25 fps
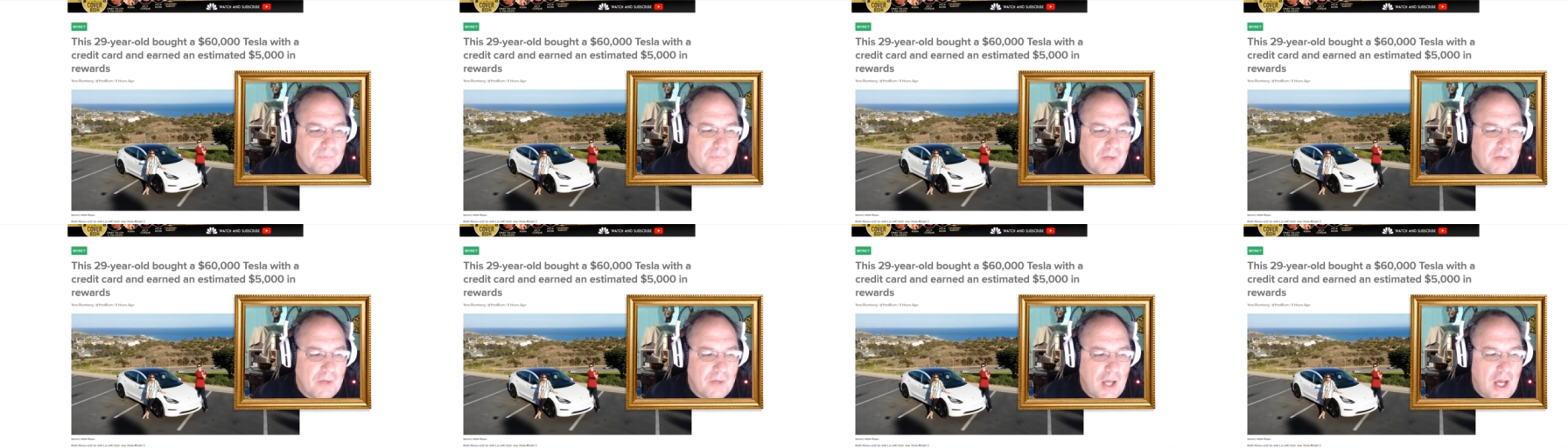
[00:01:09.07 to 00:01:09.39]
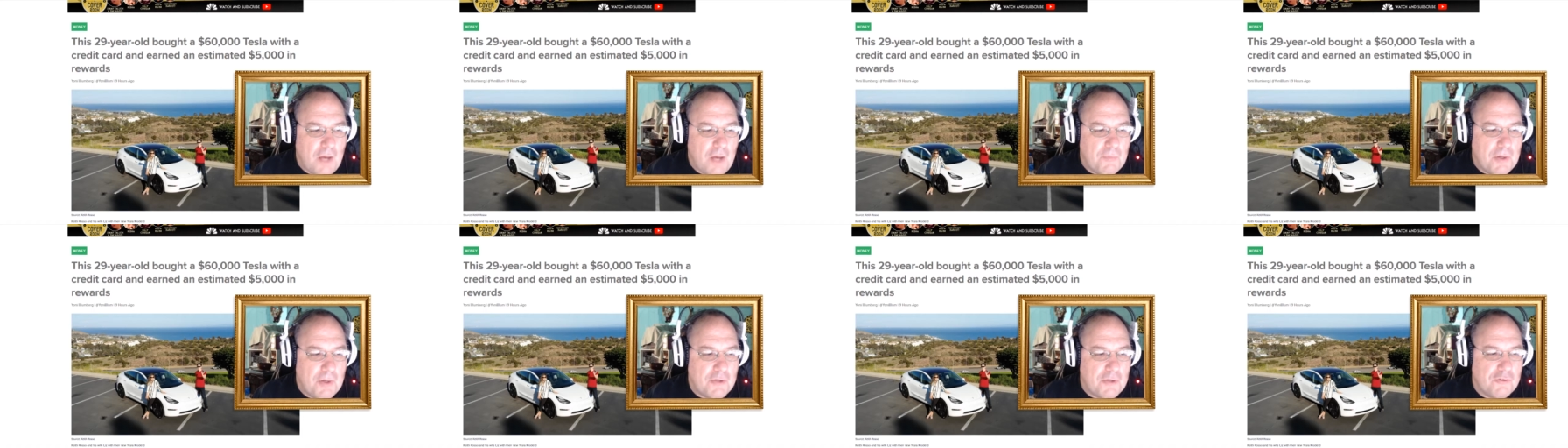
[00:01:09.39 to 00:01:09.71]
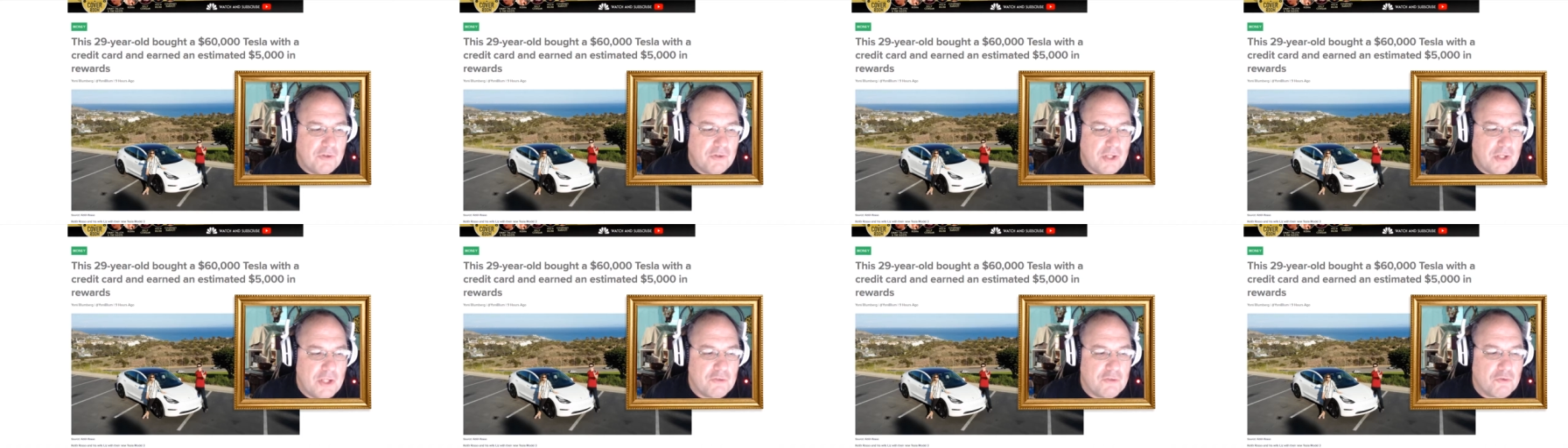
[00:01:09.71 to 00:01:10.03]
how much
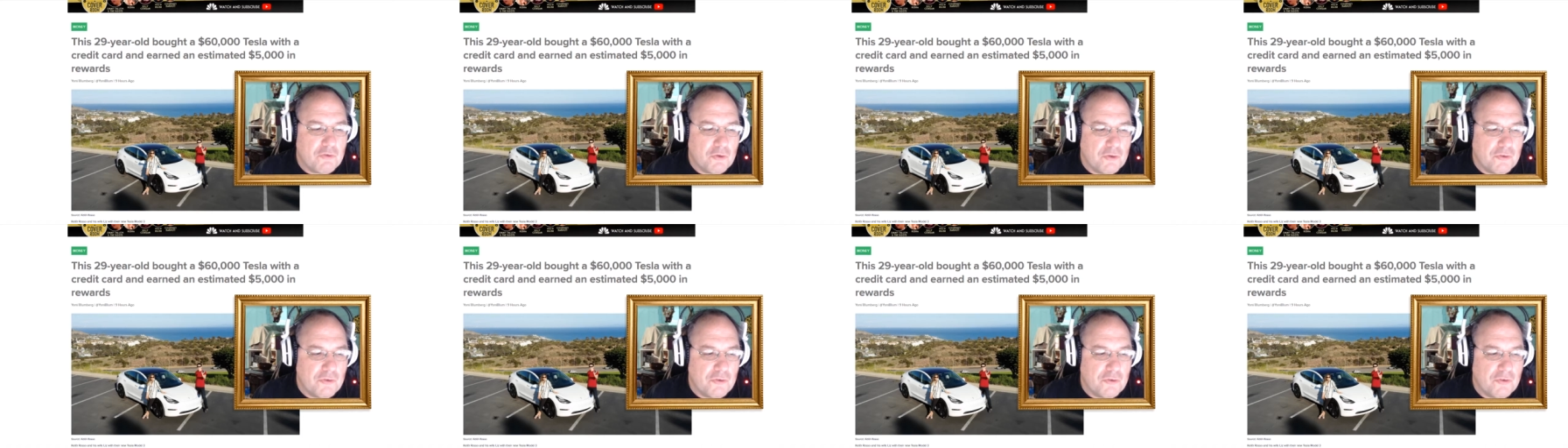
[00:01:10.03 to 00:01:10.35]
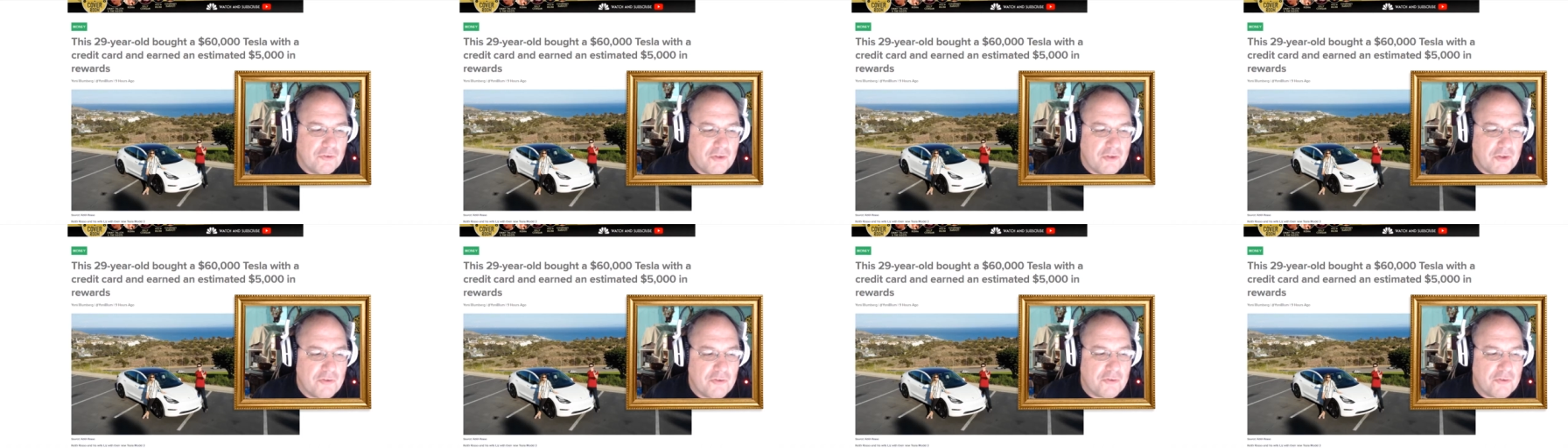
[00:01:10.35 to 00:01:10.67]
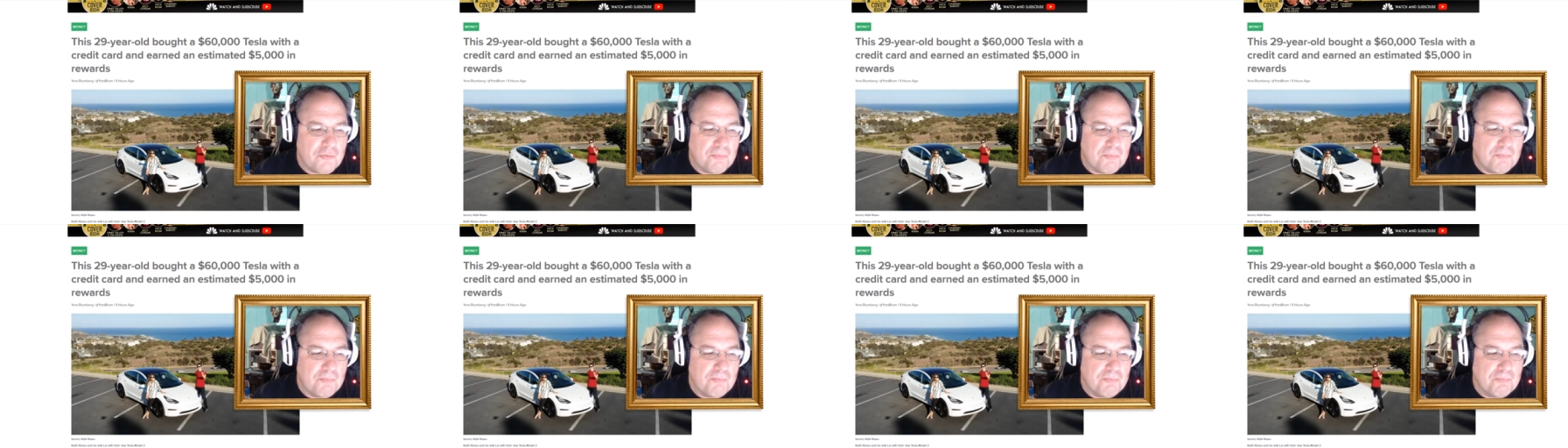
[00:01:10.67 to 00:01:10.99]
in interest is this
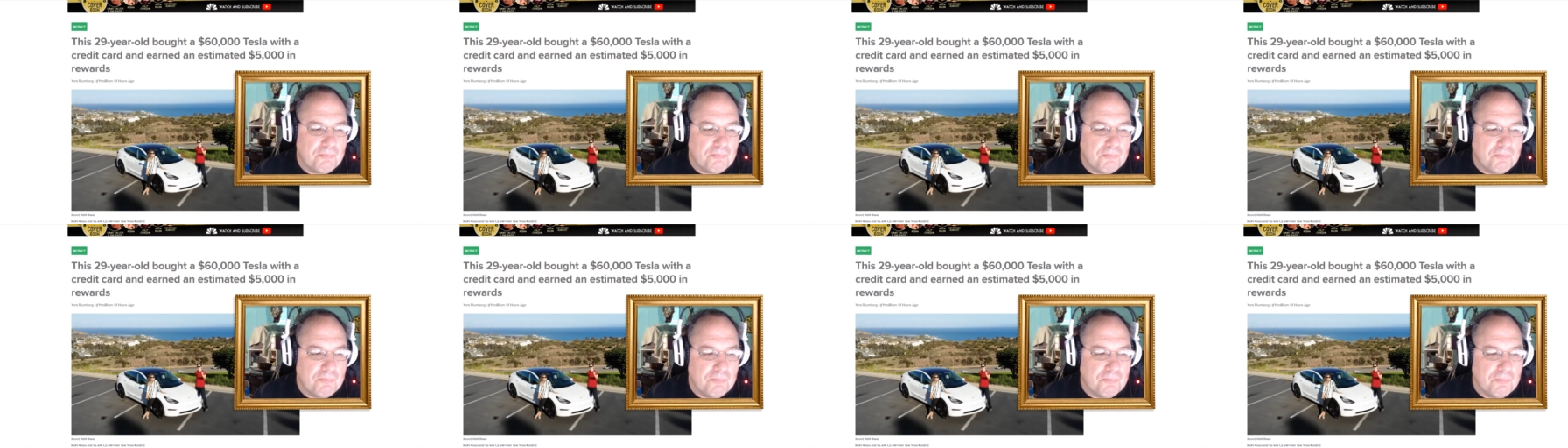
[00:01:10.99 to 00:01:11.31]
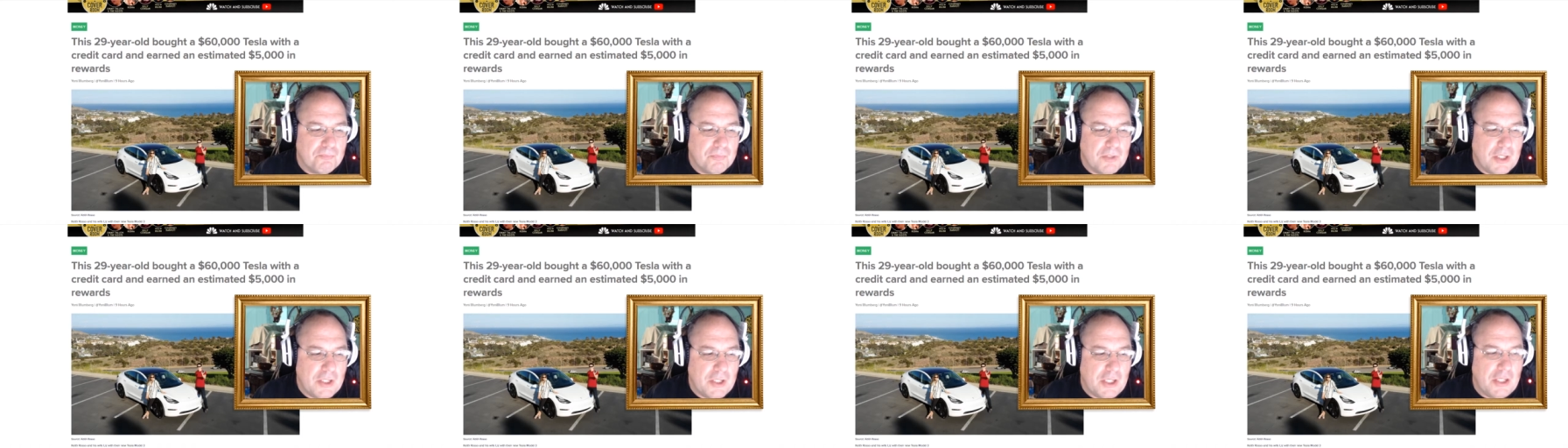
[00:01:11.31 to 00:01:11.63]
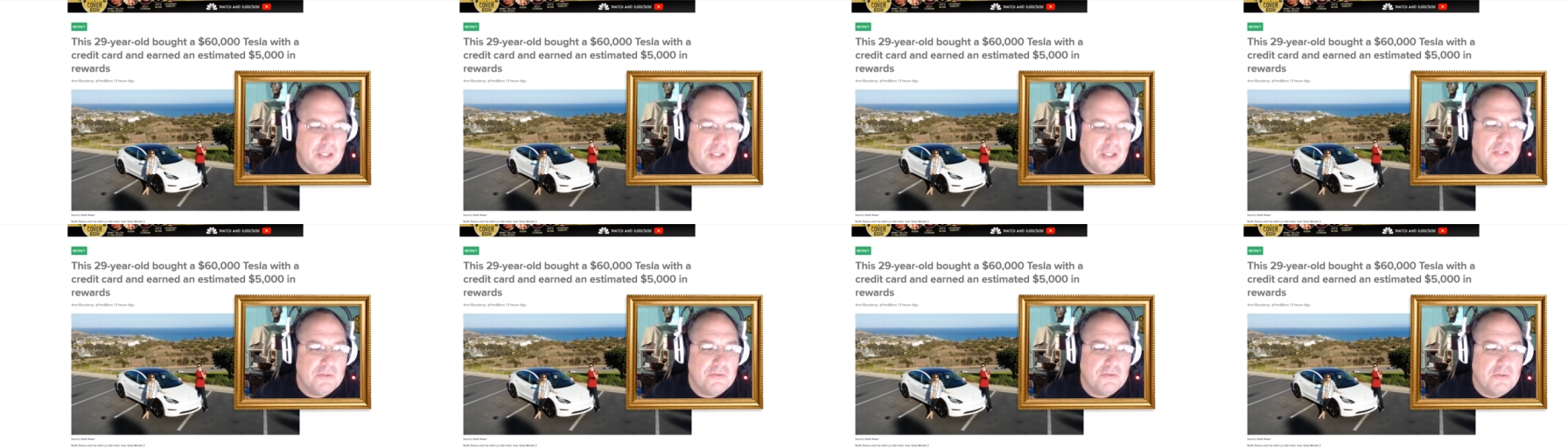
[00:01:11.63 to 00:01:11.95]

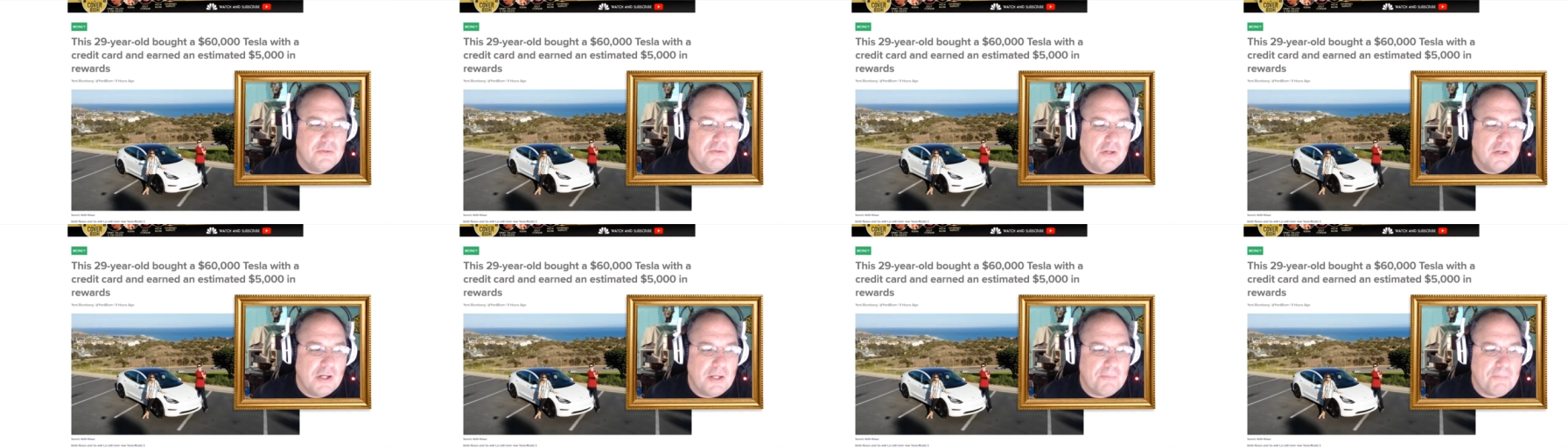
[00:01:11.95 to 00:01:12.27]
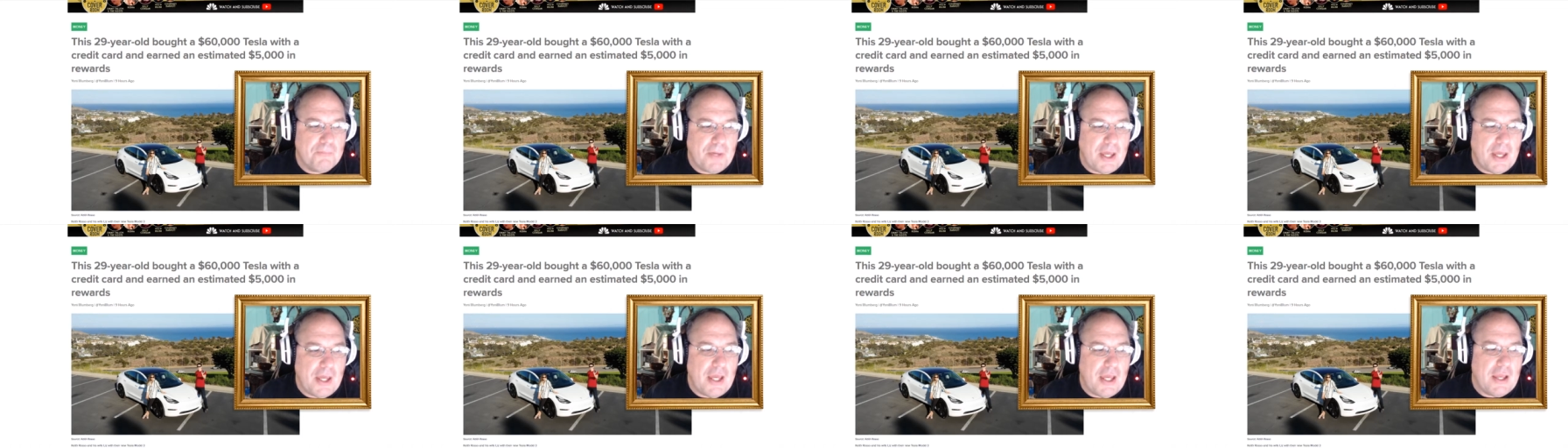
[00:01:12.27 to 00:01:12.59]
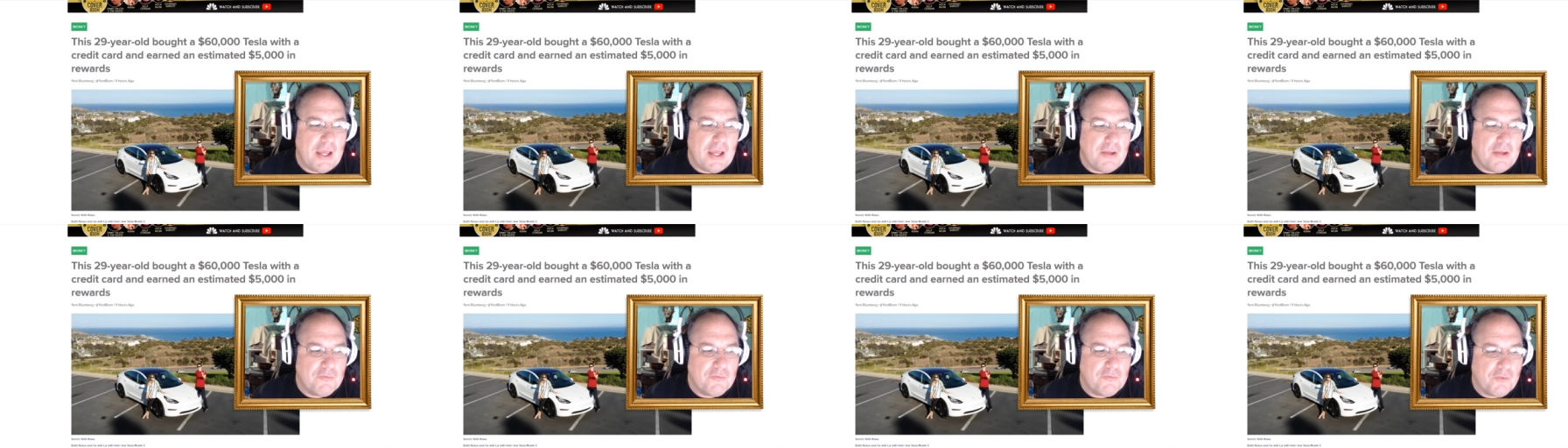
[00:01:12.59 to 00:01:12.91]
kid gonna
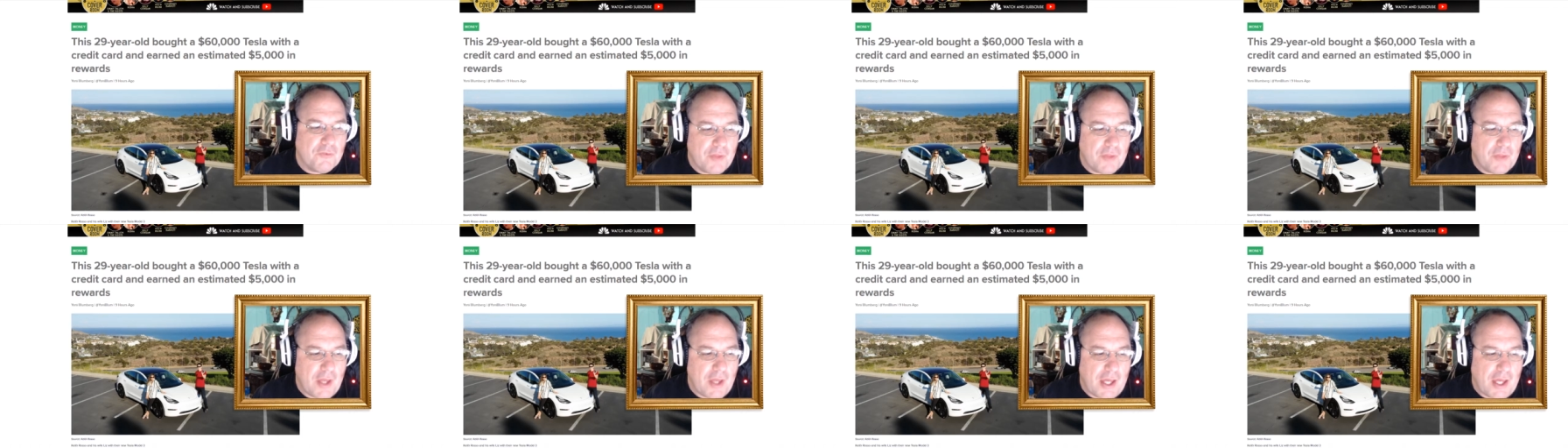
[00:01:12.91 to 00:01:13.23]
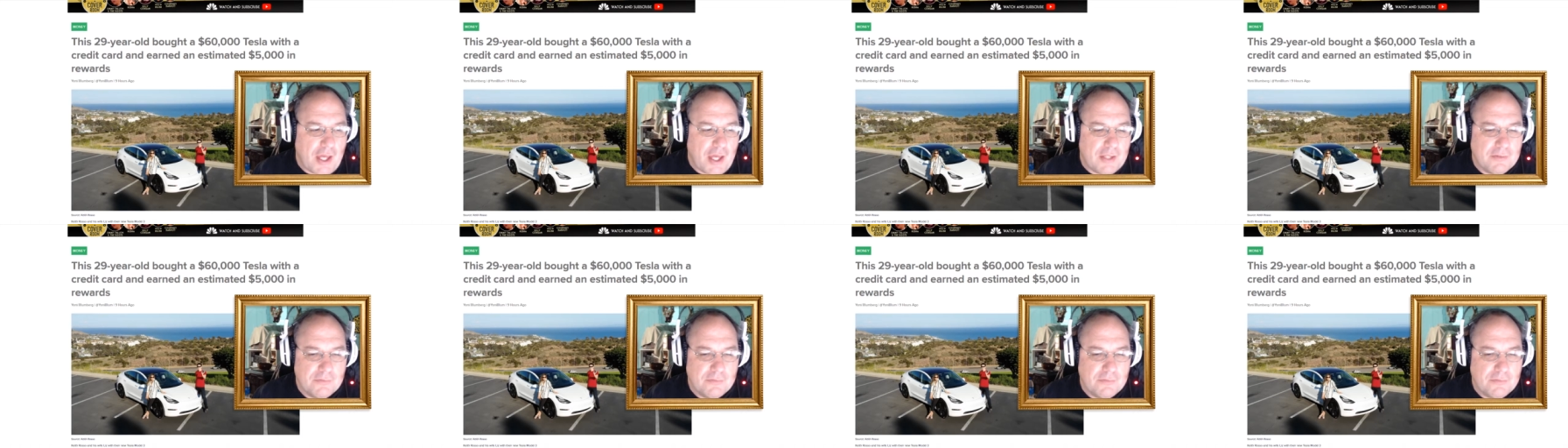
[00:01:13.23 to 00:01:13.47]
pay for that?